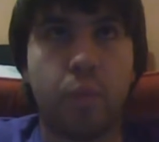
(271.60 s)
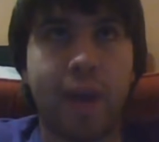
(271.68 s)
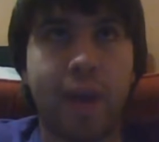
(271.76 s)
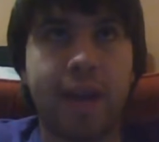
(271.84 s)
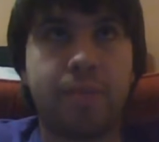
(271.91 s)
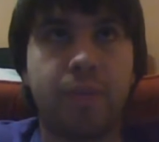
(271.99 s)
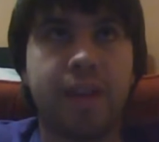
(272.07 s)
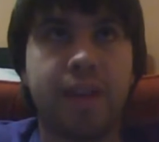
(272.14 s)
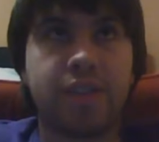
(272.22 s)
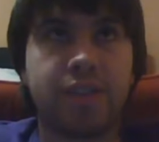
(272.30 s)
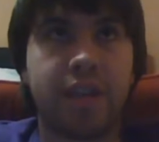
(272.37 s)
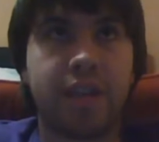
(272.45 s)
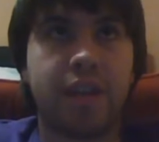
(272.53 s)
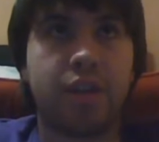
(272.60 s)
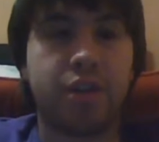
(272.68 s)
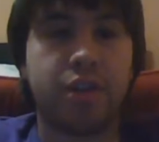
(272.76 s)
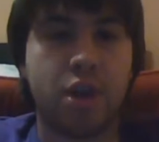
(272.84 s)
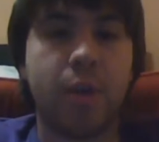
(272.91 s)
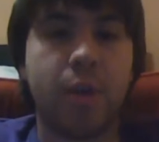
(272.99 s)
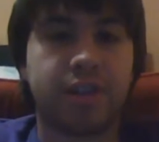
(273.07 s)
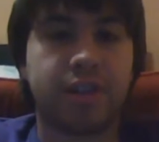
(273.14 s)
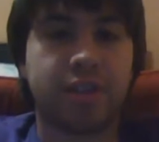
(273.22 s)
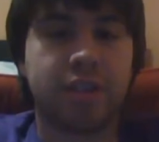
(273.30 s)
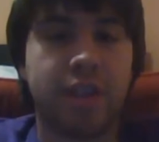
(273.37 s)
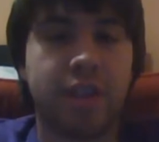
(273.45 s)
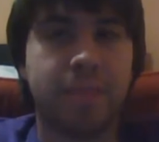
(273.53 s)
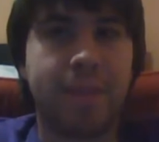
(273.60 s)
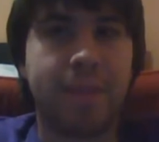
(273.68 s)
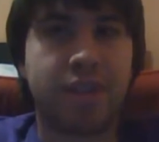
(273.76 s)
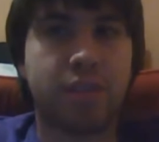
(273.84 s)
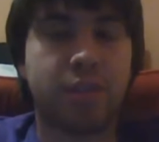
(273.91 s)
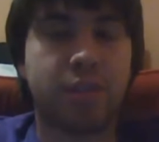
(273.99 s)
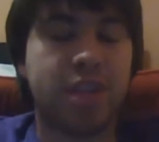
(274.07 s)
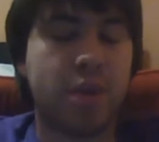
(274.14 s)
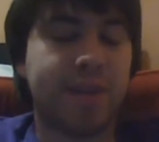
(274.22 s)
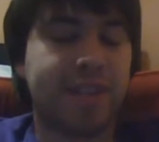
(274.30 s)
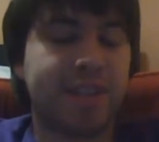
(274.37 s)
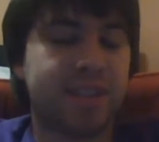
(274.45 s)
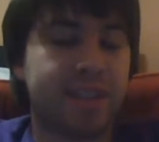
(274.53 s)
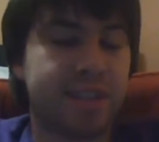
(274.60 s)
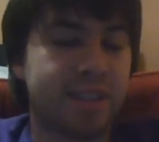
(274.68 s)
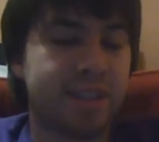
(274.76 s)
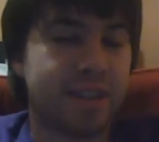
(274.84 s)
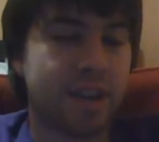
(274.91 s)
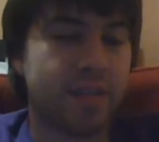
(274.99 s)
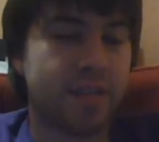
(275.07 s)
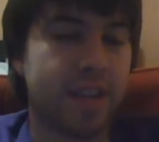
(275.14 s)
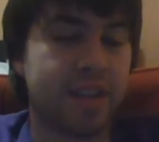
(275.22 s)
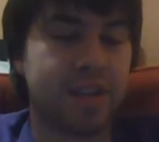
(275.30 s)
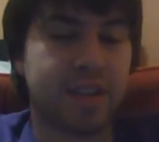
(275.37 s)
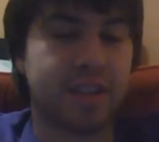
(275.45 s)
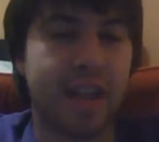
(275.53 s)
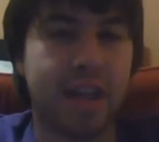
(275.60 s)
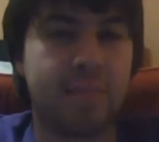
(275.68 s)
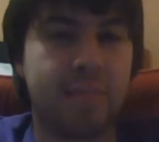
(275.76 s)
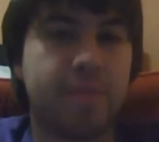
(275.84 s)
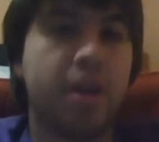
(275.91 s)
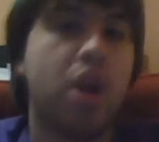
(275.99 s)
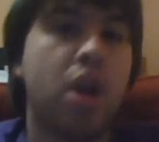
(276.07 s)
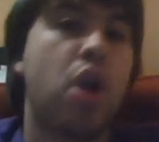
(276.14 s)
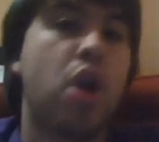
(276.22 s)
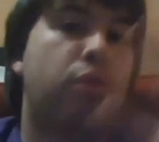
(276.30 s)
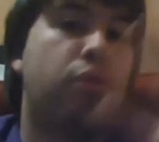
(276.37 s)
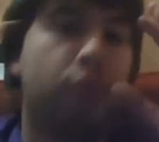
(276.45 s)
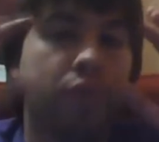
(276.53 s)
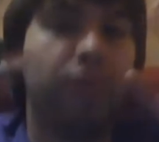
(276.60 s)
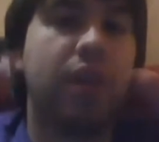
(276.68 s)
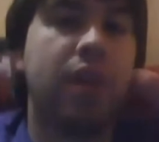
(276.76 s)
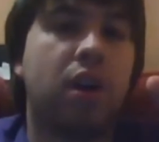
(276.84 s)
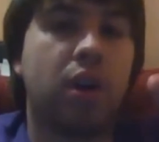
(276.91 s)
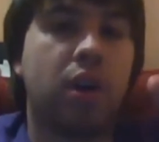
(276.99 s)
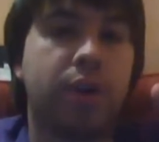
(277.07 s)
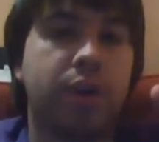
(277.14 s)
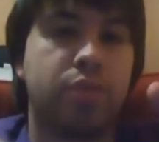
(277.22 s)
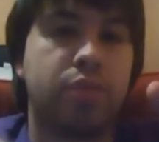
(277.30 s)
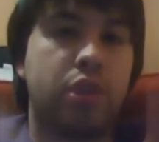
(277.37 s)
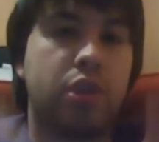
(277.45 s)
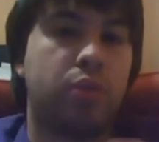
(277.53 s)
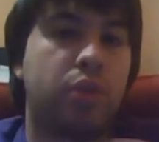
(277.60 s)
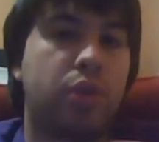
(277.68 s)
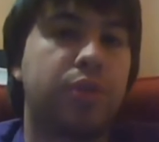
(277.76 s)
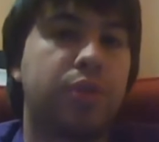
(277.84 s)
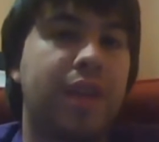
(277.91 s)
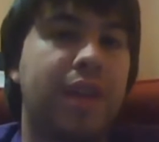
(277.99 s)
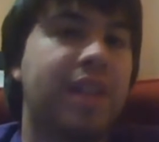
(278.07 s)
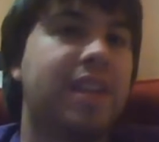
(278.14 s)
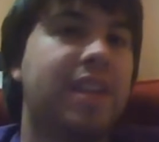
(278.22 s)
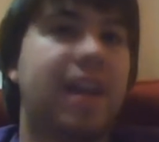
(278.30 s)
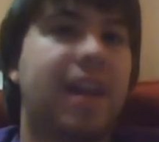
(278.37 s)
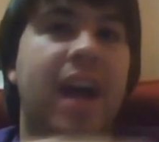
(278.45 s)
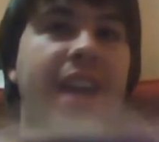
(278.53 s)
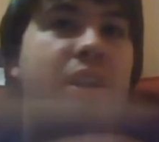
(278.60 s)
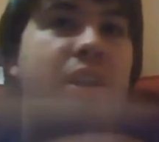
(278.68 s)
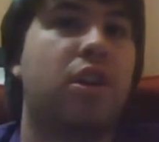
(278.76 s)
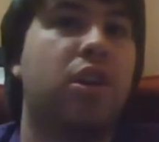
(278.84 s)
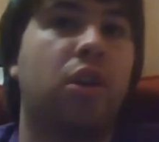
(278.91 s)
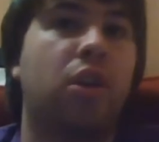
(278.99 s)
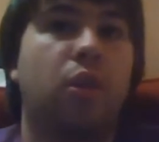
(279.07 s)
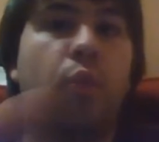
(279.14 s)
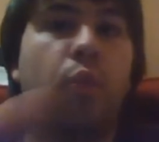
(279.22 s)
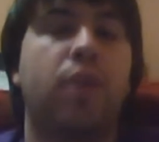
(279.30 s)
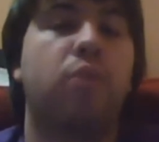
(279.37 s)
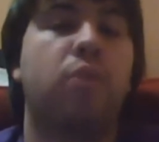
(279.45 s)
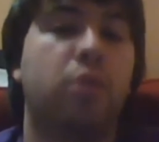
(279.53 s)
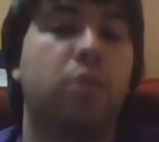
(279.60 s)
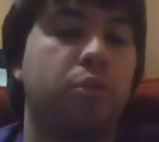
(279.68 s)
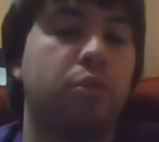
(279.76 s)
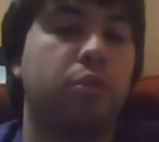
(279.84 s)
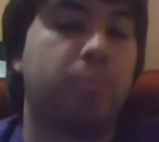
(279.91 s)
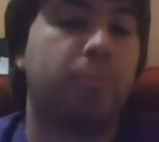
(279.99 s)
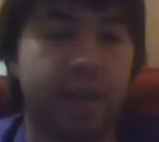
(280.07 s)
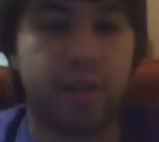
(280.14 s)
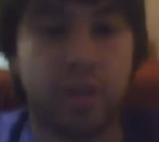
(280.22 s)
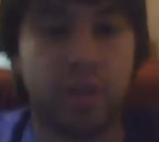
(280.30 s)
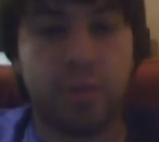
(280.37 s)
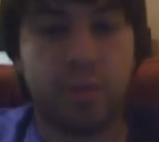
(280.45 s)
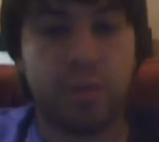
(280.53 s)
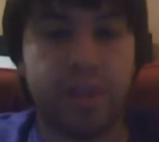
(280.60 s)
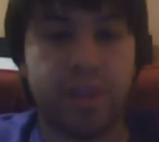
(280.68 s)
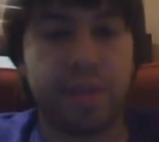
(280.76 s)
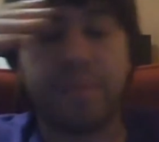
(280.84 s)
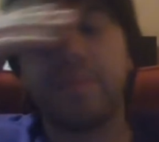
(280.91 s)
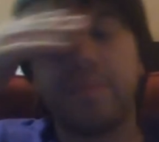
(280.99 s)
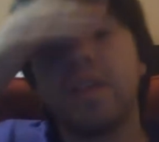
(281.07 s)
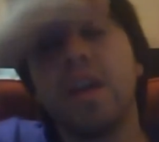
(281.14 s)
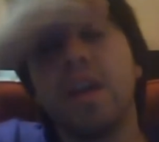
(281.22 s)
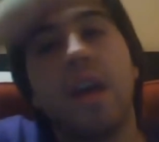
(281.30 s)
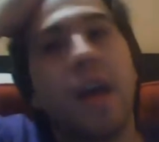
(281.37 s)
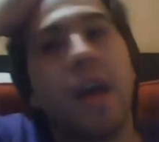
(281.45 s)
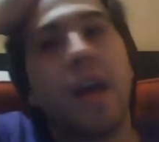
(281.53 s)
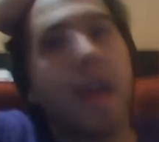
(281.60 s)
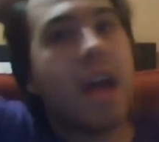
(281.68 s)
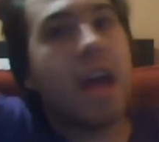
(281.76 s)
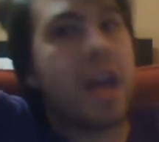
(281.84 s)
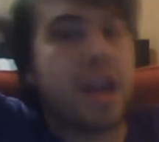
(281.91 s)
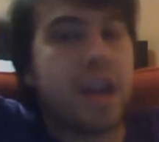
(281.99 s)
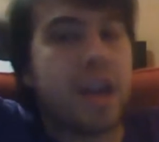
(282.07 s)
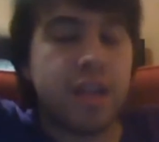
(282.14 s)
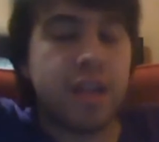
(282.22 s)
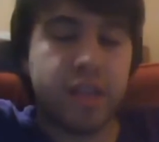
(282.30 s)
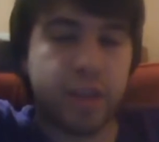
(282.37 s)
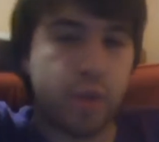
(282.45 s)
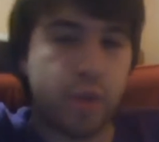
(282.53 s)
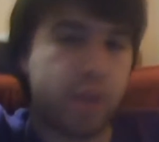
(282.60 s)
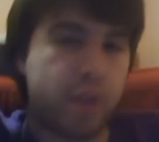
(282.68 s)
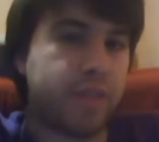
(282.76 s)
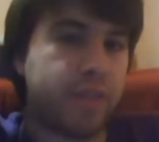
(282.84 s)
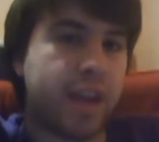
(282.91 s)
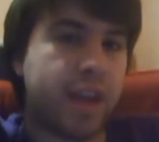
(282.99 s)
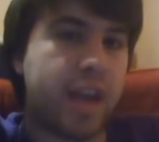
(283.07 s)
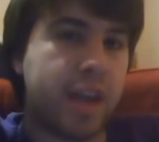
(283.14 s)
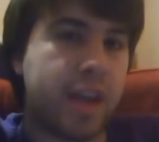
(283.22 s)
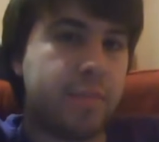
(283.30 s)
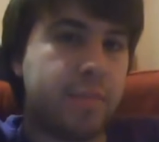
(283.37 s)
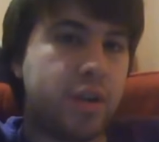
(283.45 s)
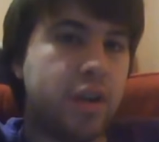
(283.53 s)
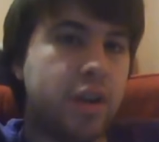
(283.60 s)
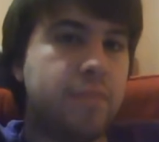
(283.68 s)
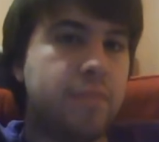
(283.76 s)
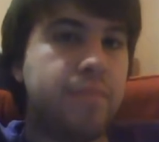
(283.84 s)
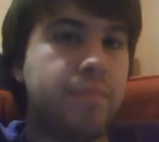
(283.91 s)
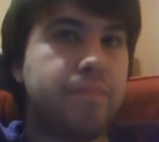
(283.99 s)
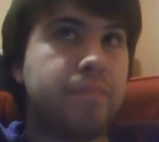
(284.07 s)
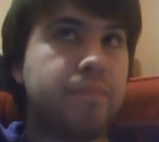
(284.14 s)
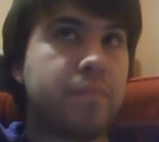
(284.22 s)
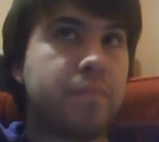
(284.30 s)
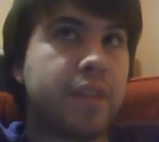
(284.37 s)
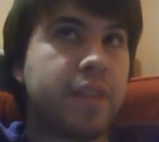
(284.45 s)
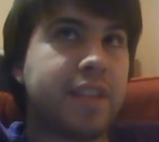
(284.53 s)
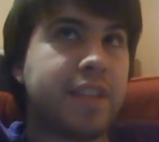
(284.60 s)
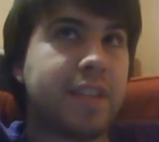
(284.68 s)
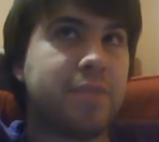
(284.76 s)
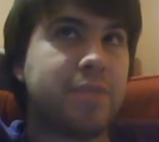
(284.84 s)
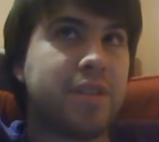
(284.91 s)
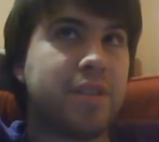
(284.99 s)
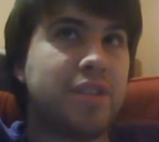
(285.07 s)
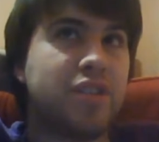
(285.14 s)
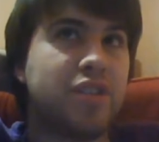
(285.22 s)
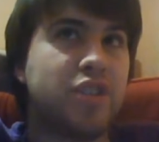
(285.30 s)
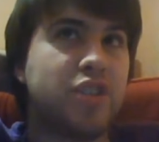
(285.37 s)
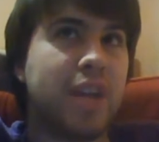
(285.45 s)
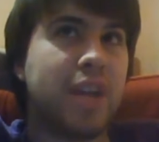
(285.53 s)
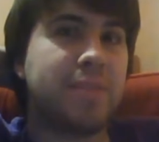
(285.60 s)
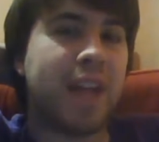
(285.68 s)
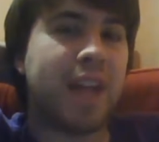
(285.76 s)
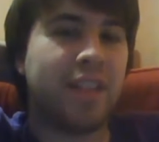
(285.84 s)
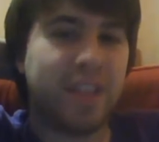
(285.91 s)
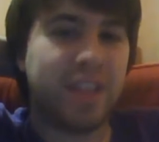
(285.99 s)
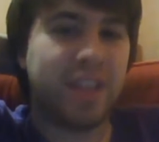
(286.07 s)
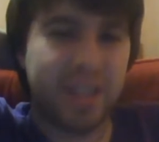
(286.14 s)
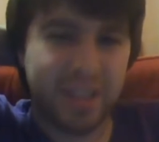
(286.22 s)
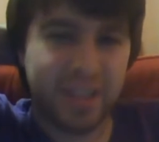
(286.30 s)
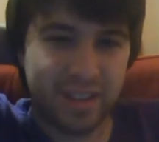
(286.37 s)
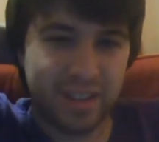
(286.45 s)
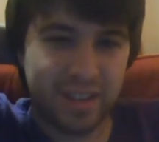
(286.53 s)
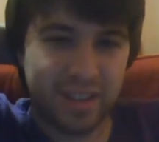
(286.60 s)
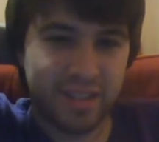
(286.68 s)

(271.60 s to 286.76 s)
Wade plays this thing called the Oasis, and basically what the Oasis is, it's kind of like an escape through VR into another world that the entire real world will play along with. And the creator of the game, I think his name's James Halliday.